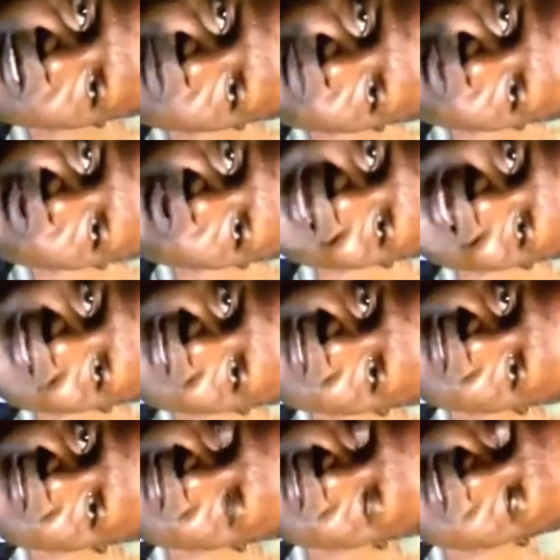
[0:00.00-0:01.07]
import
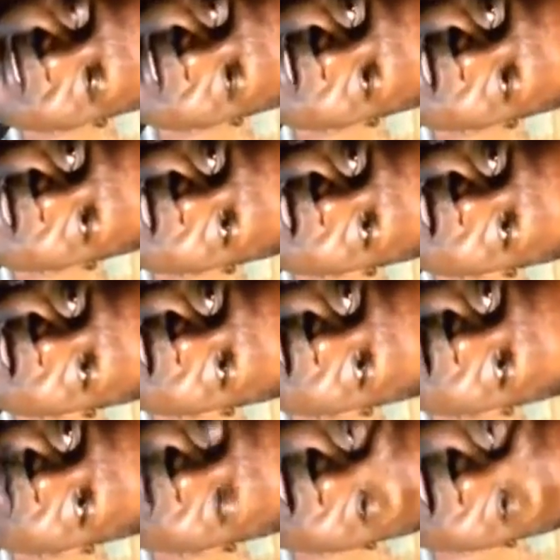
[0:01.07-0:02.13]
license,
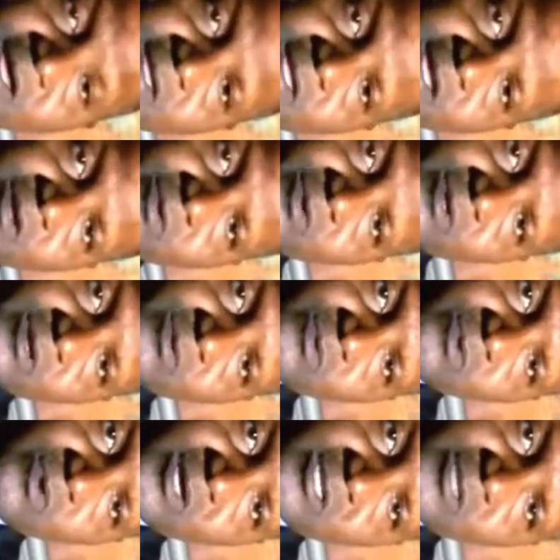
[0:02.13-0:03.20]
where now you
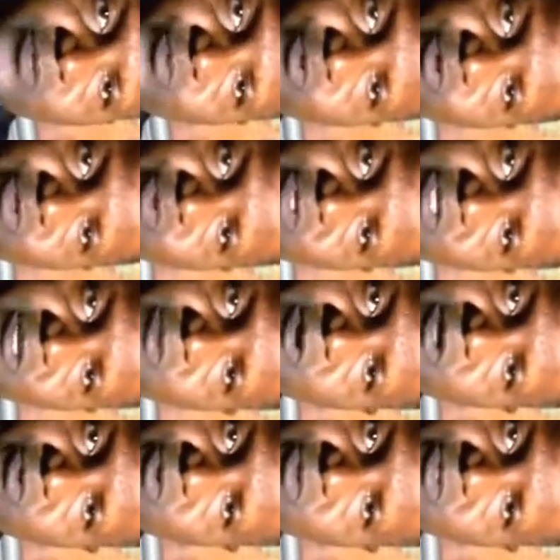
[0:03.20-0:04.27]
can go and import
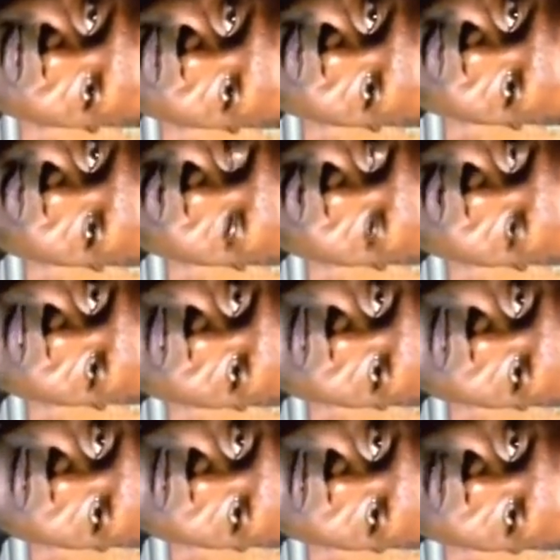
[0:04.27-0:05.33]
whatever you want to
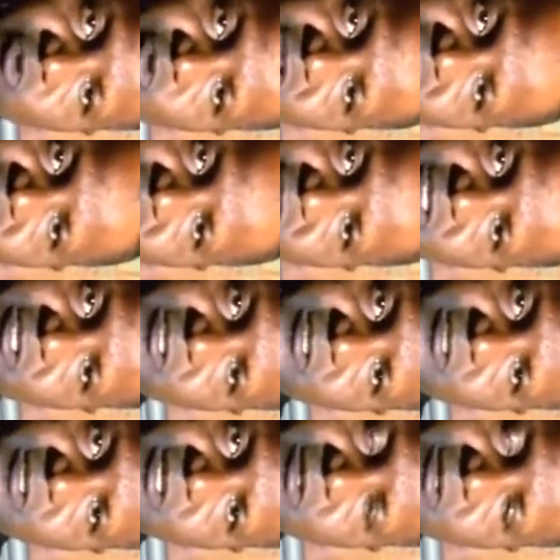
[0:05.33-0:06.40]
import, no
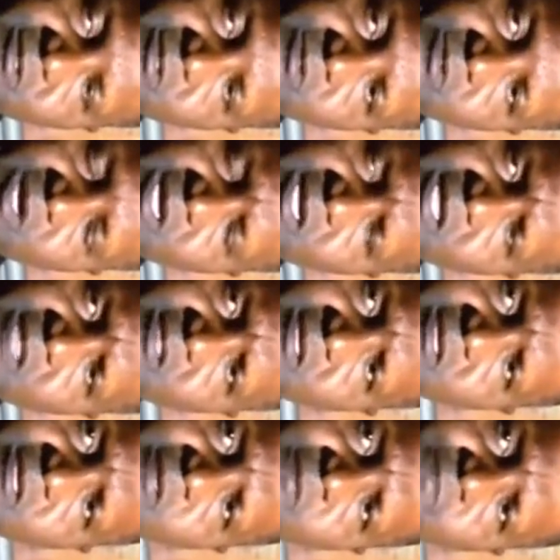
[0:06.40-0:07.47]
restrictions, nothing, and I
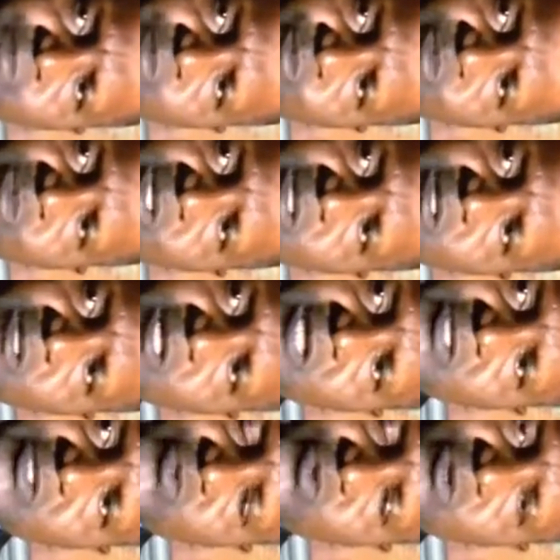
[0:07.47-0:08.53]
think
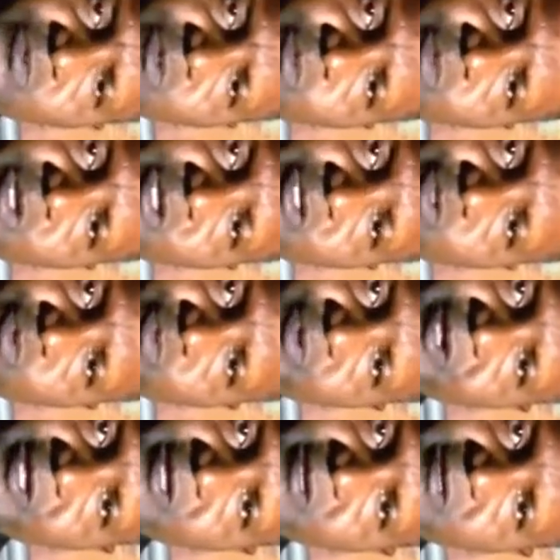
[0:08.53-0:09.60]
that is one of the major
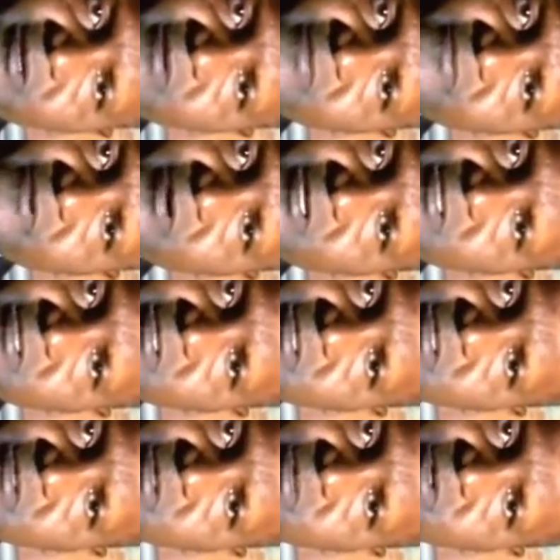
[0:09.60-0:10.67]
break for
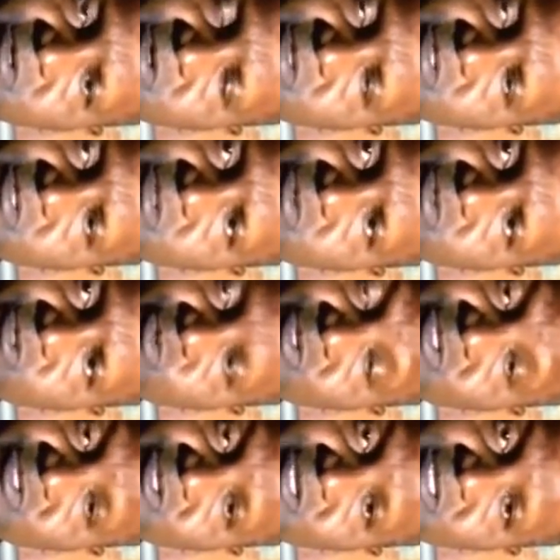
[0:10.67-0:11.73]
us, because we
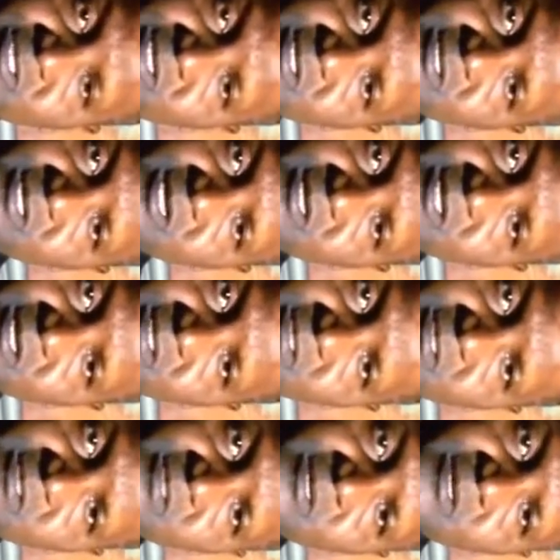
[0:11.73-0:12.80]
demonstrated that
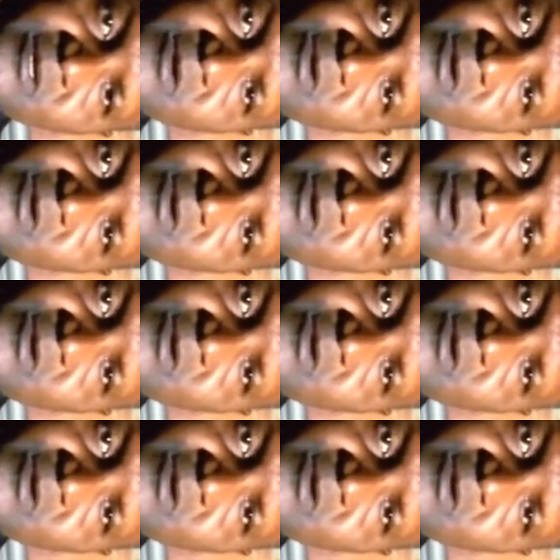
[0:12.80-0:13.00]
yes,